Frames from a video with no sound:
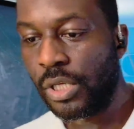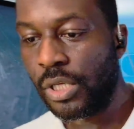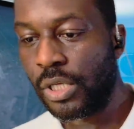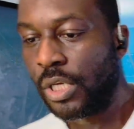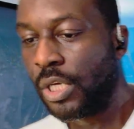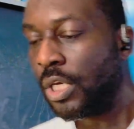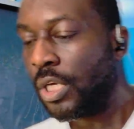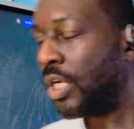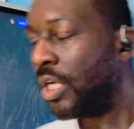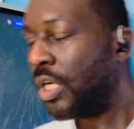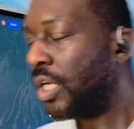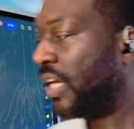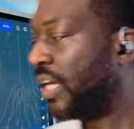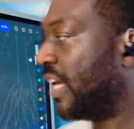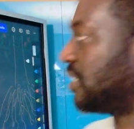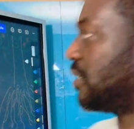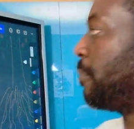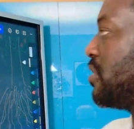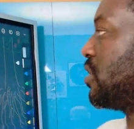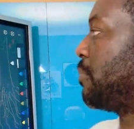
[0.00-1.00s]
principle I want
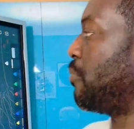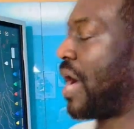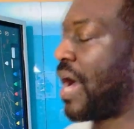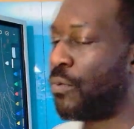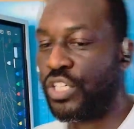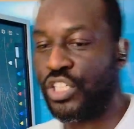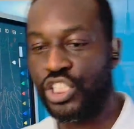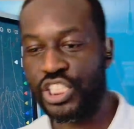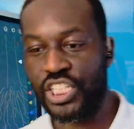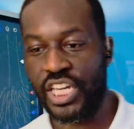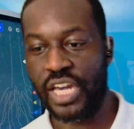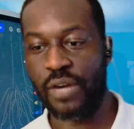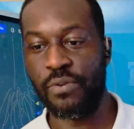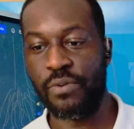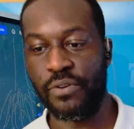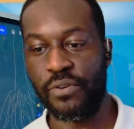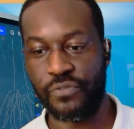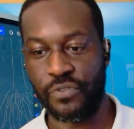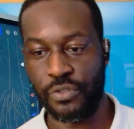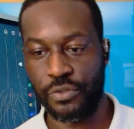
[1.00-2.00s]
to share with you.
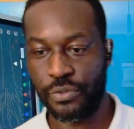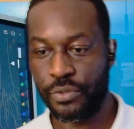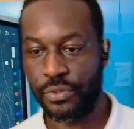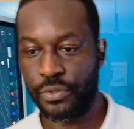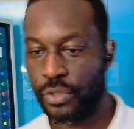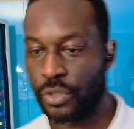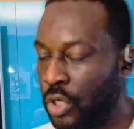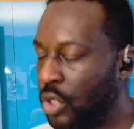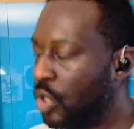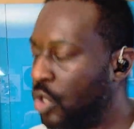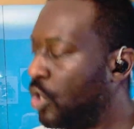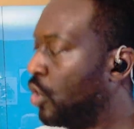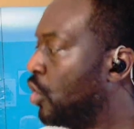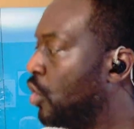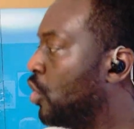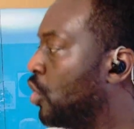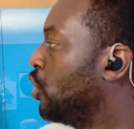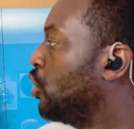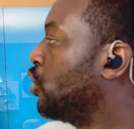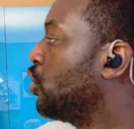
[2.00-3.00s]

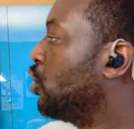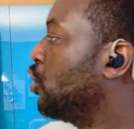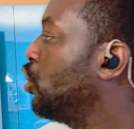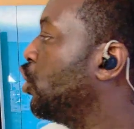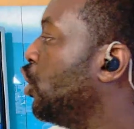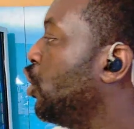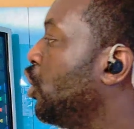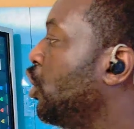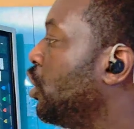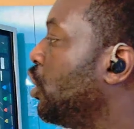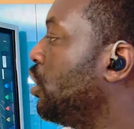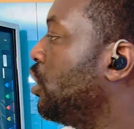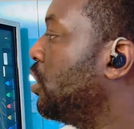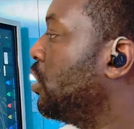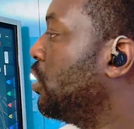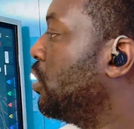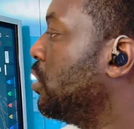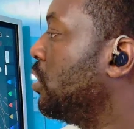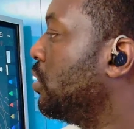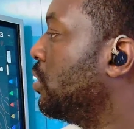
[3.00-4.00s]
Good
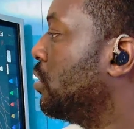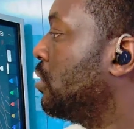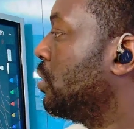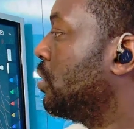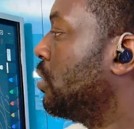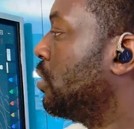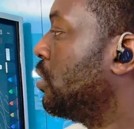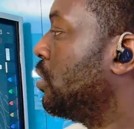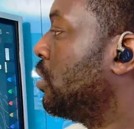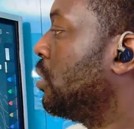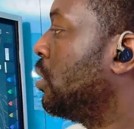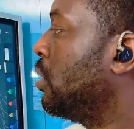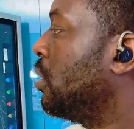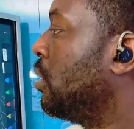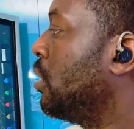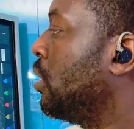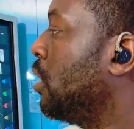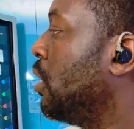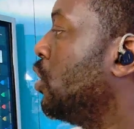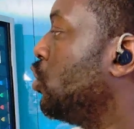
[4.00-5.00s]

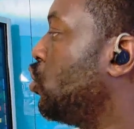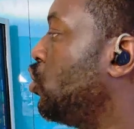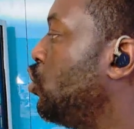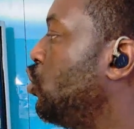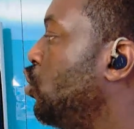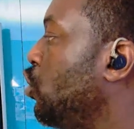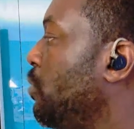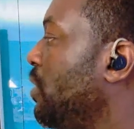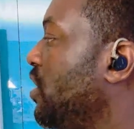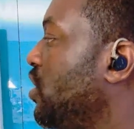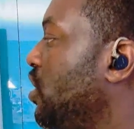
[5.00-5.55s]
stewardship.